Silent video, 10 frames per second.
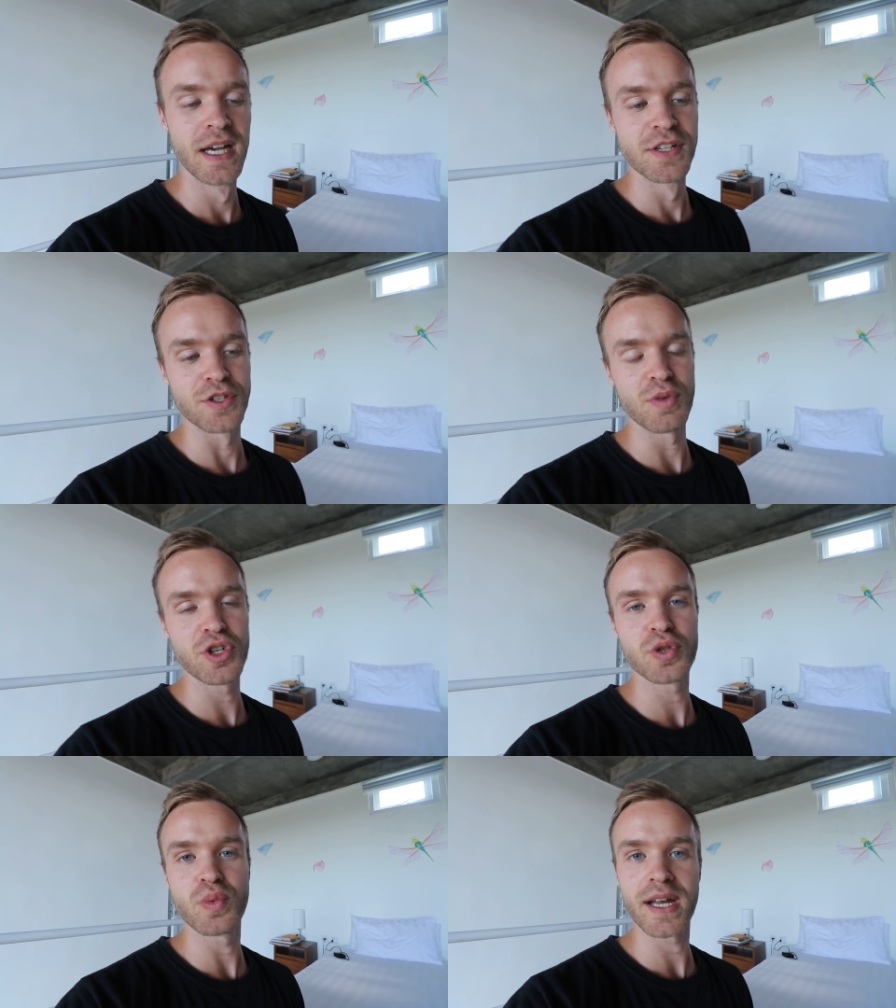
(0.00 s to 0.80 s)
So we
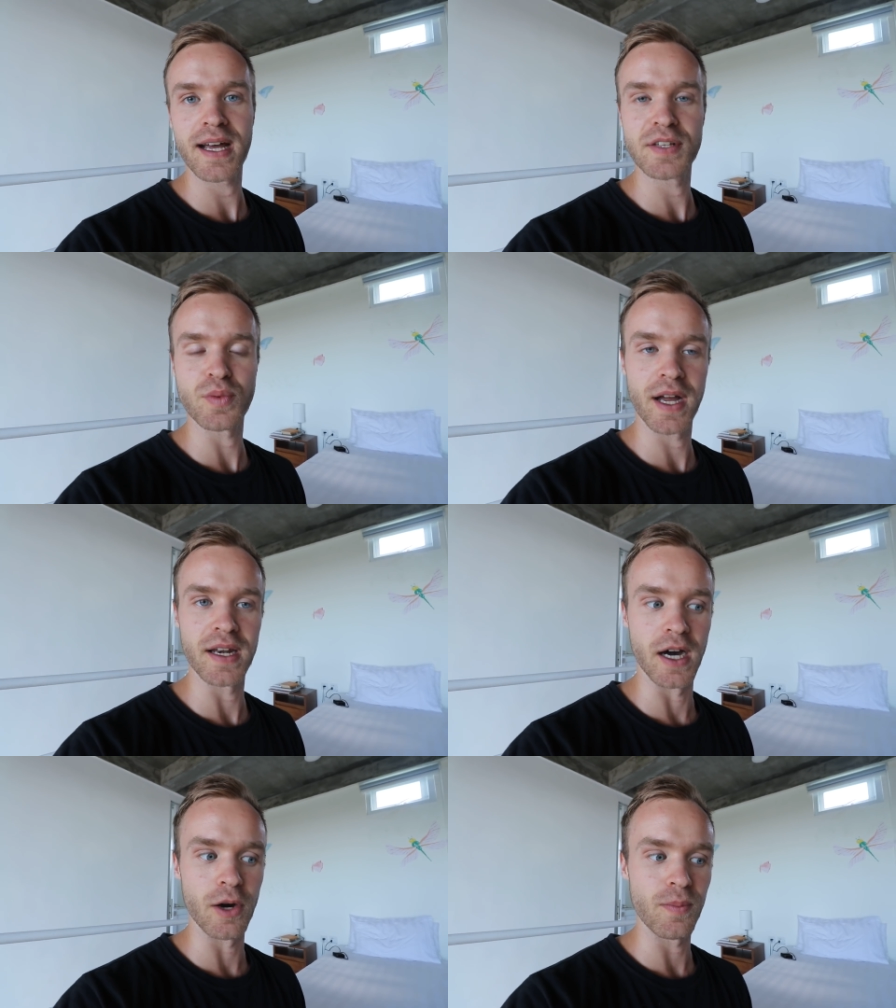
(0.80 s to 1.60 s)
should realize right
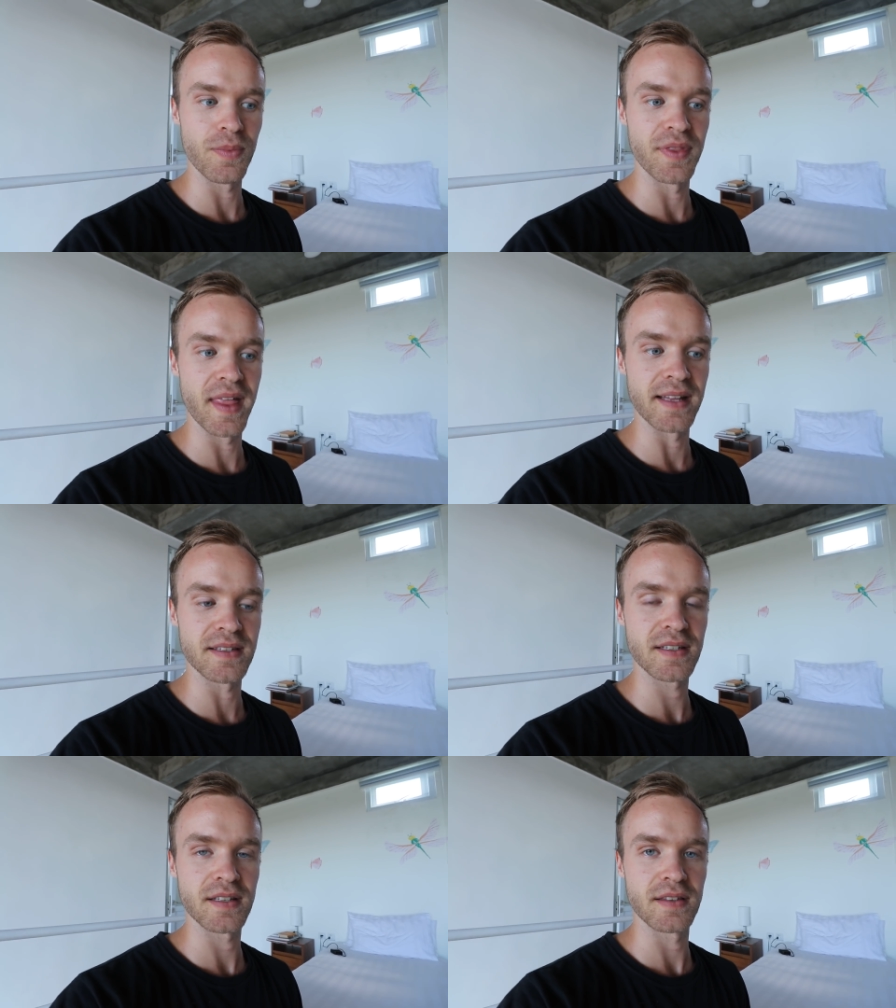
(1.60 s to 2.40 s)
now
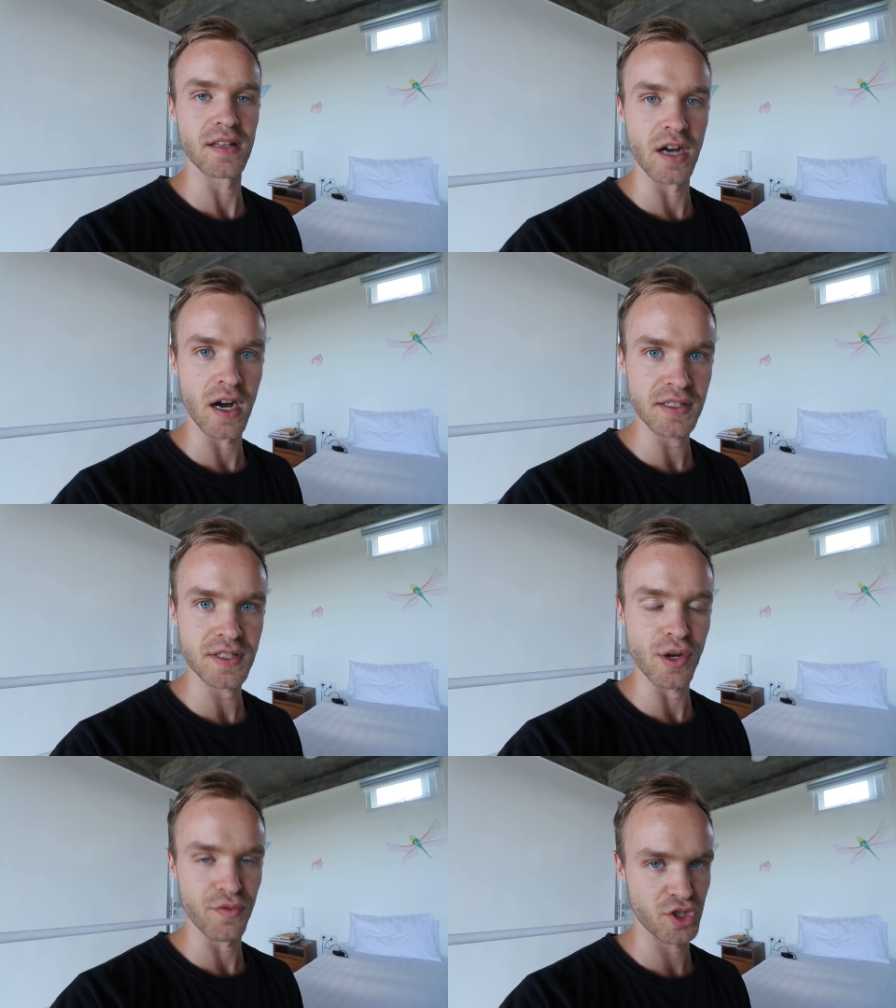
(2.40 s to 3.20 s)
that the
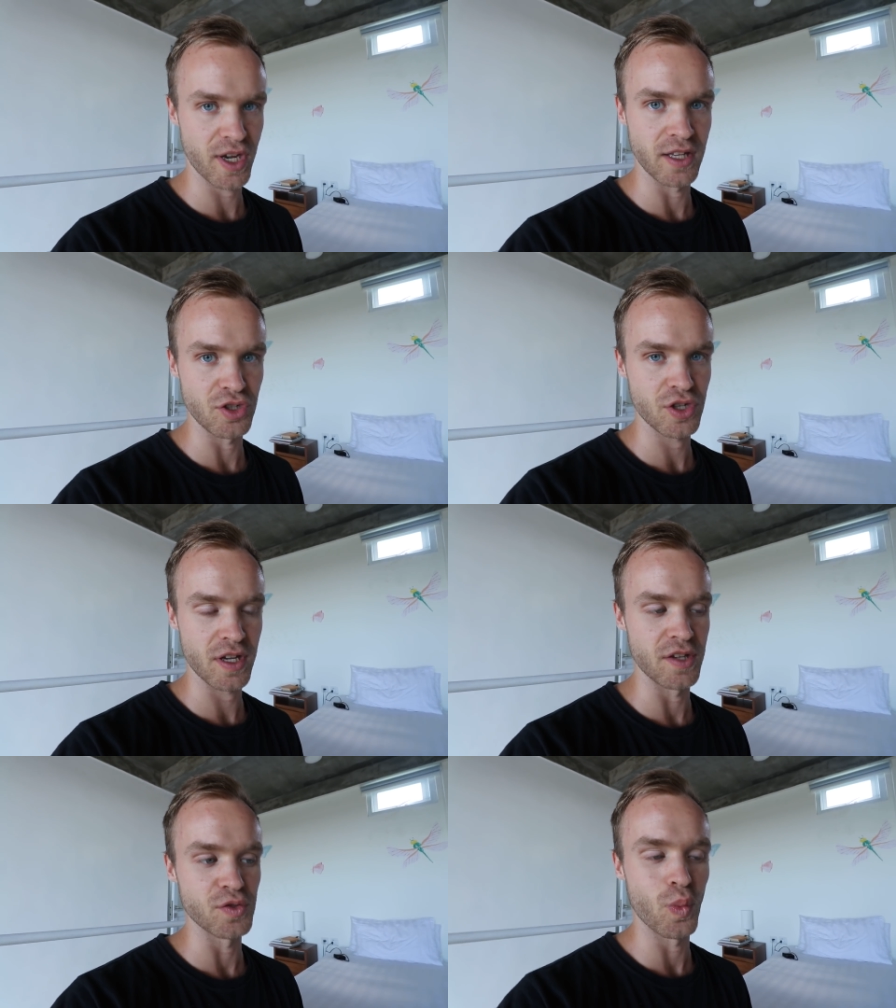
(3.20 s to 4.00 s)
cost of change
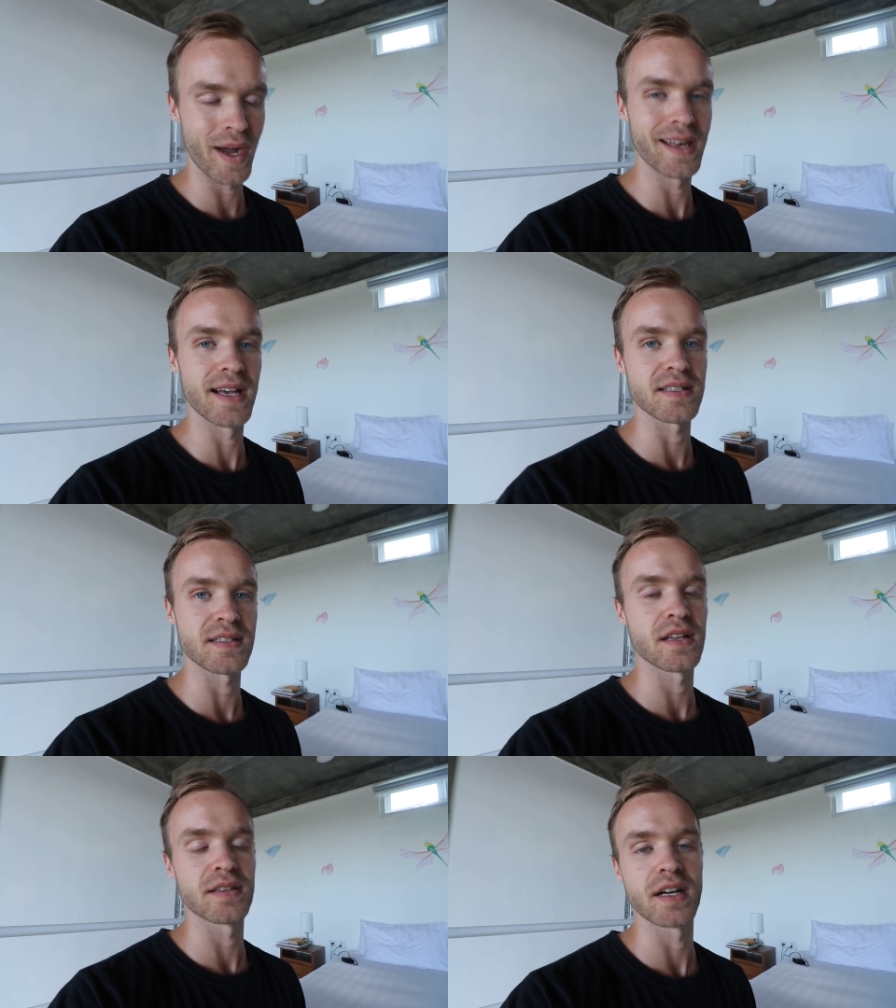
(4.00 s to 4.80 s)
is way less than